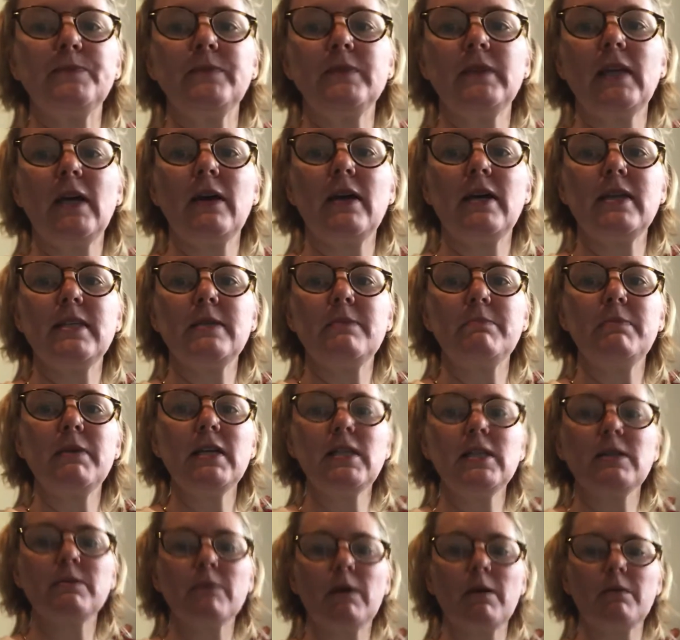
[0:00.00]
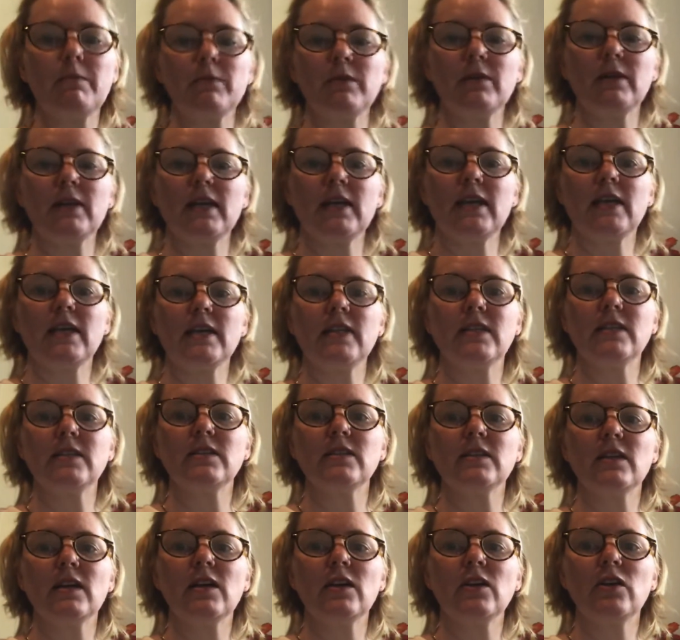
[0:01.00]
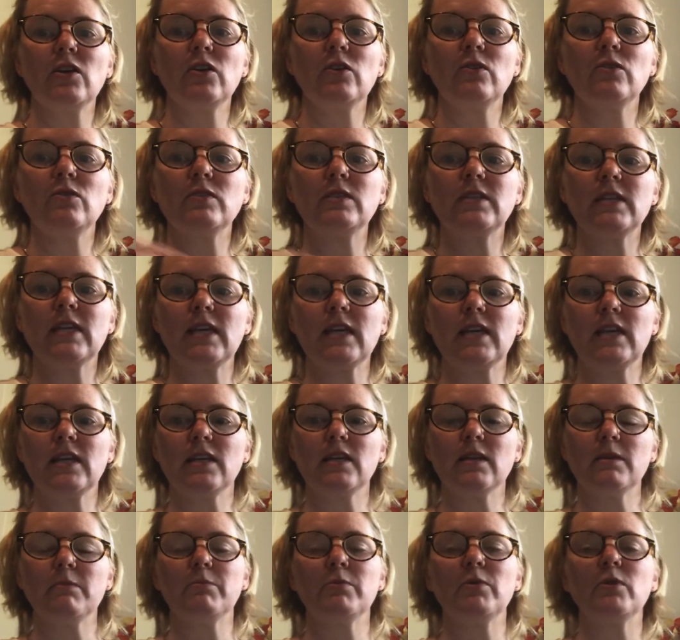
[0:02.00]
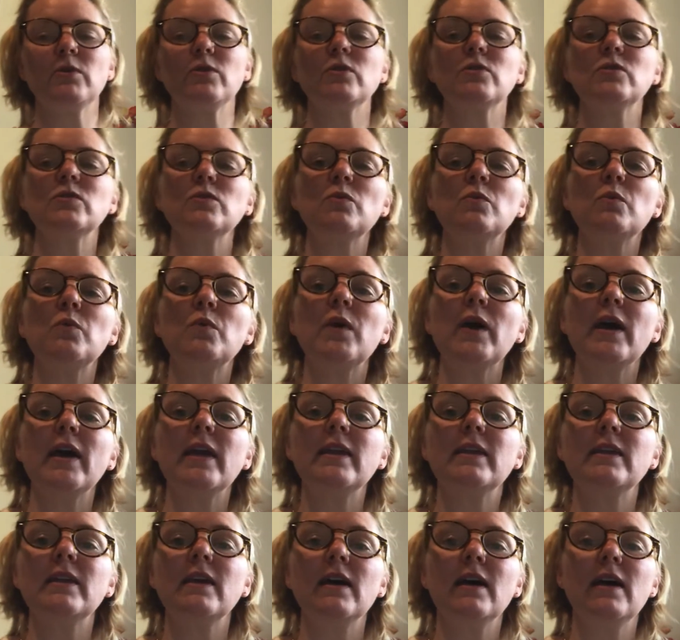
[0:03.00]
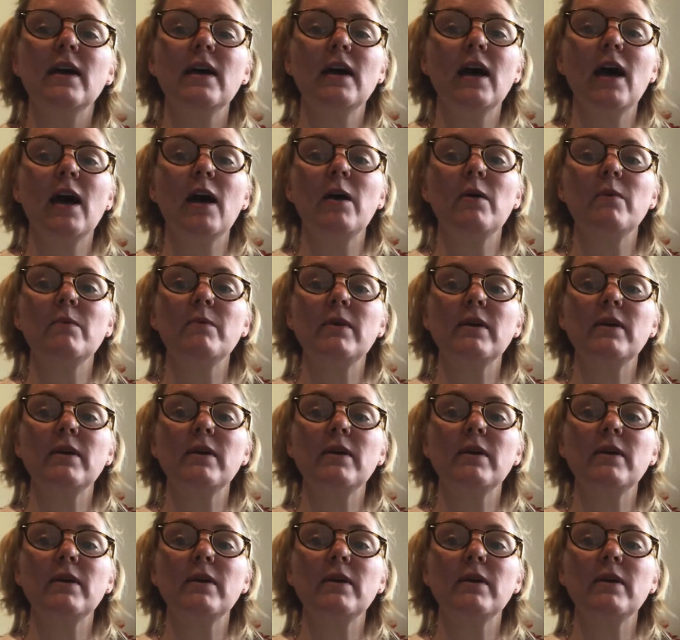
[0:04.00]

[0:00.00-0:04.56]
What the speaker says: Now, a speech bubble is used in books when to